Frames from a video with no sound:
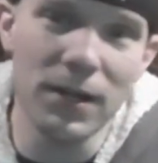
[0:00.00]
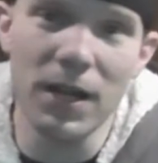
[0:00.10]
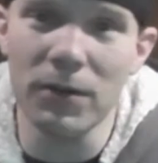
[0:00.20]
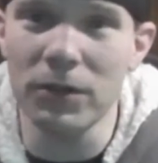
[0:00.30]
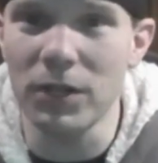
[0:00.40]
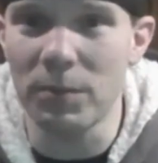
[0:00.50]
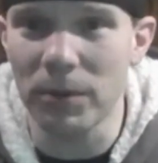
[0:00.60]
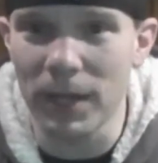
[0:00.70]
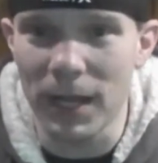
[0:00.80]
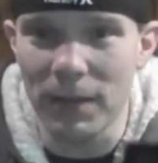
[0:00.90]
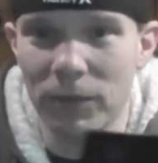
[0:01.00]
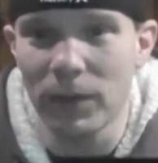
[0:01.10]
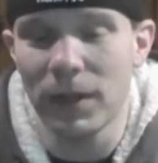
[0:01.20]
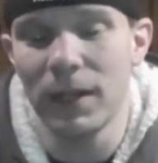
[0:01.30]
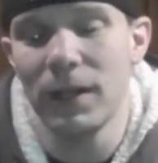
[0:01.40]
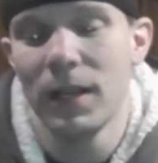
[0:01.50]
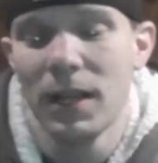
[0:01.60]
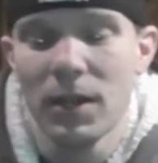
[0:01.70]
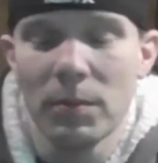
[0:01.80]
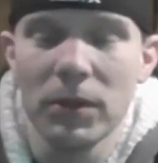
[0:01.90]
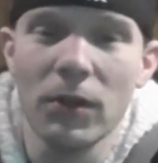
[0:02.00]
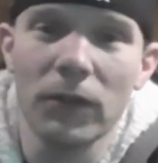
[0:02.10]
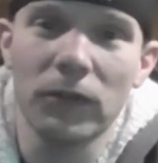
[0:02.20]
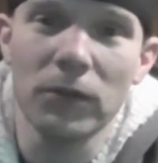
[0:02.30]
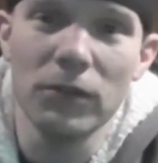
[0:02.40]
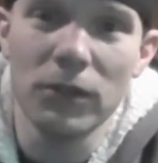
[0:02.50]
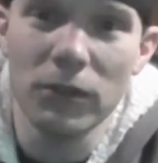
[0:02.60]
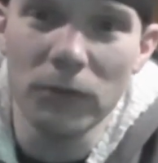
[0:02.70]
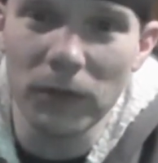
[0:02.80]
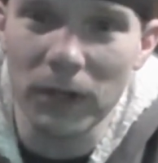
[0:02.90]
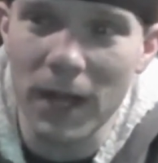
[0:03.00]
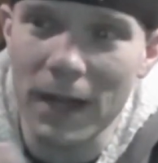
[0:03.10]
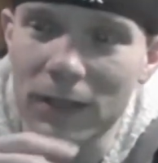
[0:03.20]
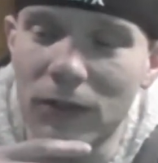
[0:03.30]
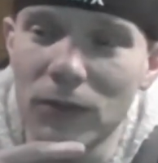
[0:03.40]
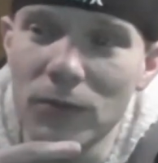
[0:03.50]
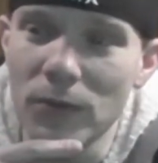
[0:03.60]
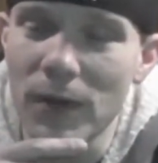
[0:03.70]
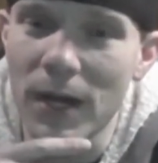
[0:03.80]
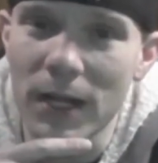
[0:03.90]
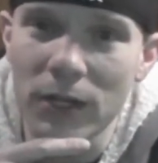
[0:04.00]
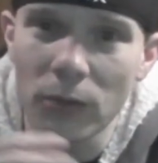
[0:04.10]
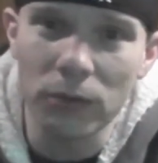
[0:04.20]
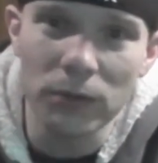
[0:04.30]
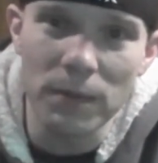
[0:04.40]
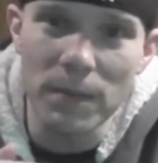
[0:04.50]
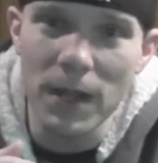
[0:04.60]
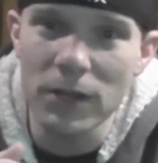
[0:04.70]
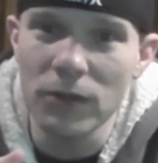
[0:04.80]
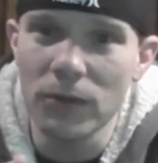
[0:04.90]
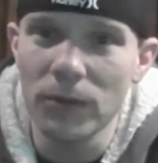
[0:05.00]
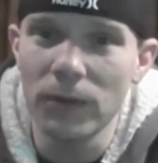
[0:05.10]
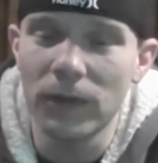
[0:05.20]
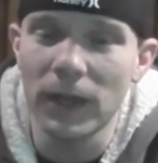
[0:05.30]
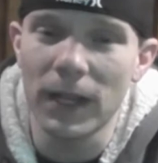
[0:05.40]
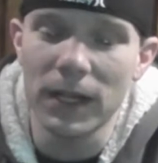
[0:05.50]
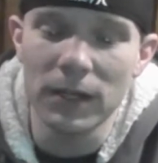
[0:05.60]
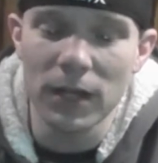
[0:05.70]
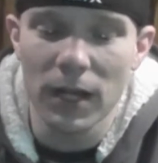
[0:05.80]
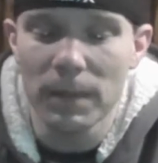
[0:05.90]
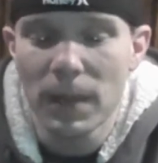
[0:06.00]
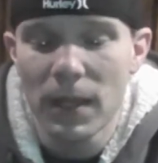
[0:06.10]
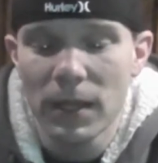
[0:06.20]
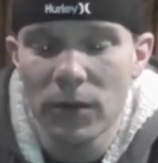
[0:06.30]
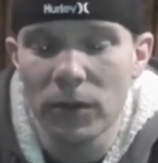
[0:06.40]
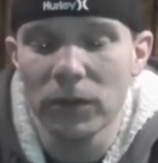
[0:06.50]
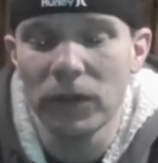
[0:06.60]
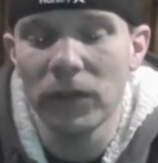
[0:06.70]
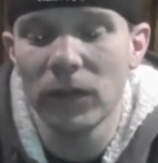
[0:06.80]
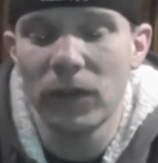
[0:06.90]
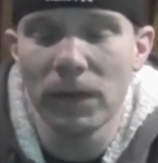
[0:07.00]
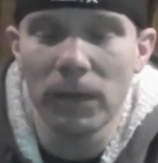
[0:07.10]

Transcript: not only do you play games with it, but you also use it a lot to go through the menus, and it listens to